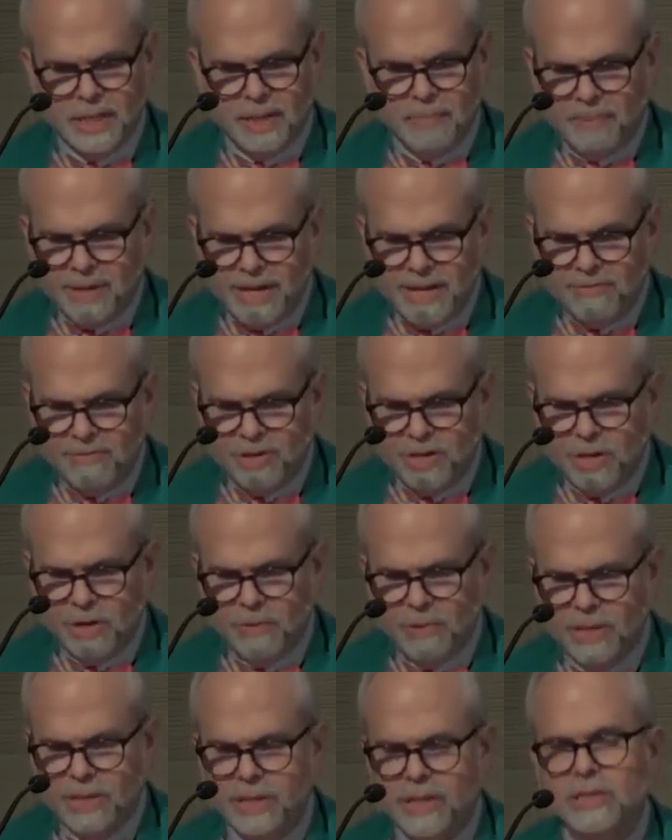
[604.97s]
But even
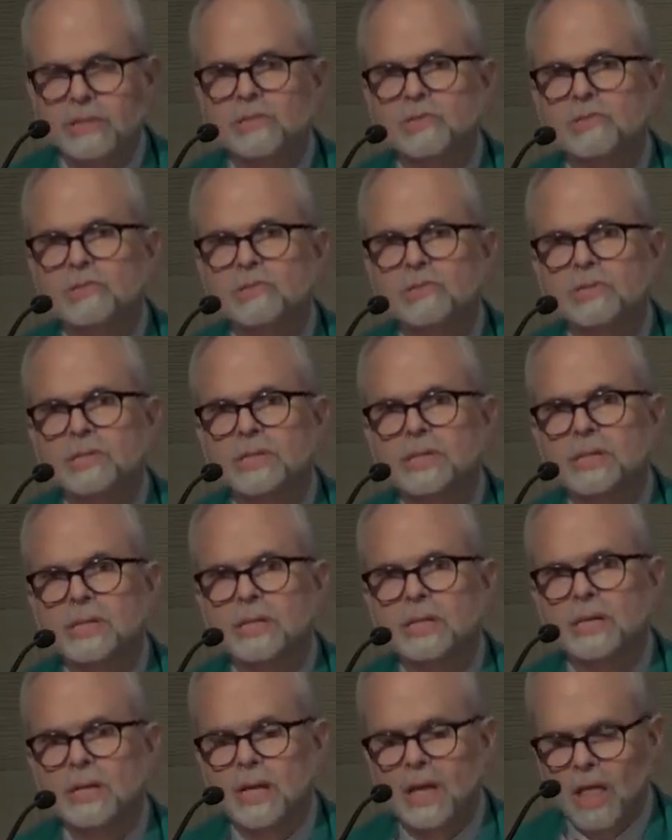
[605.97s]
knowing this,
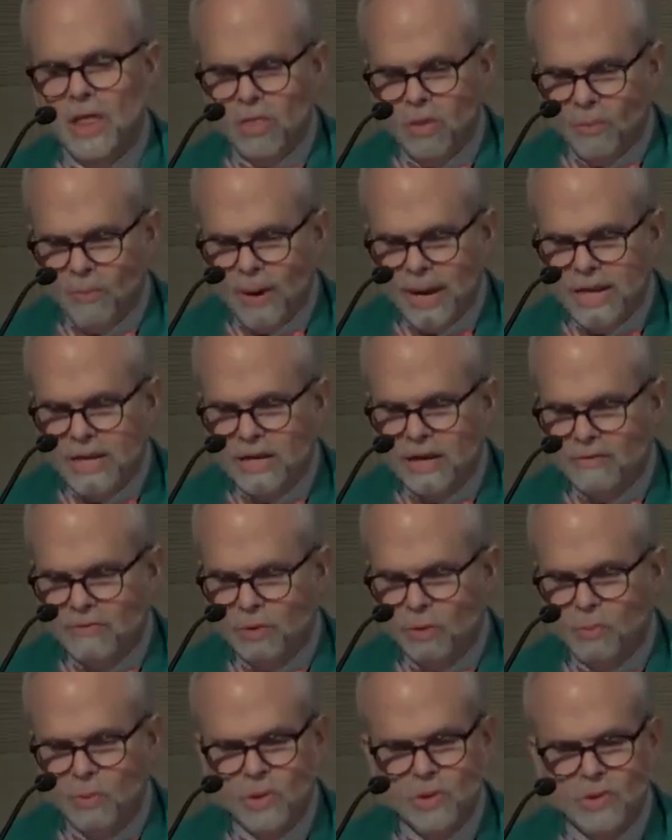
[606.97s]
the weight of
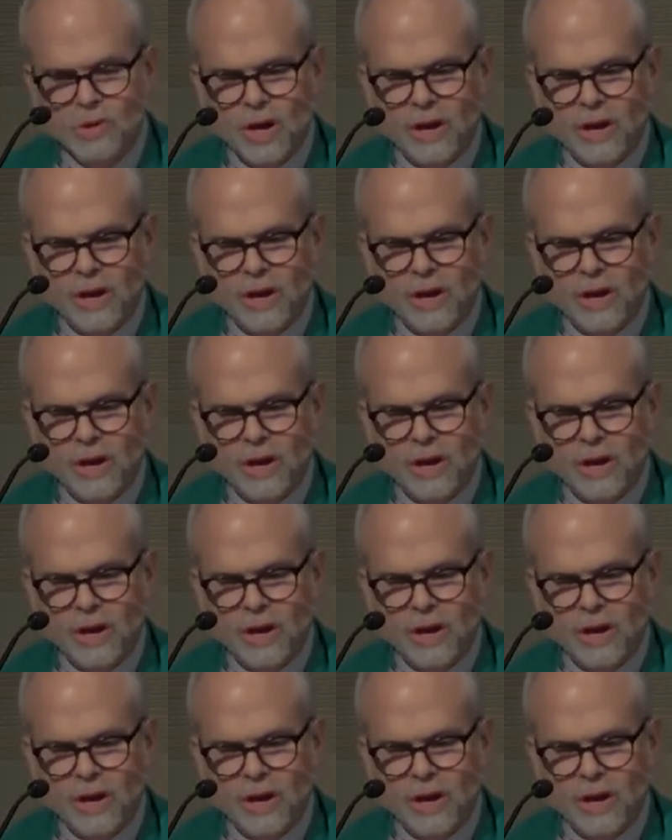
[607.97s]
the world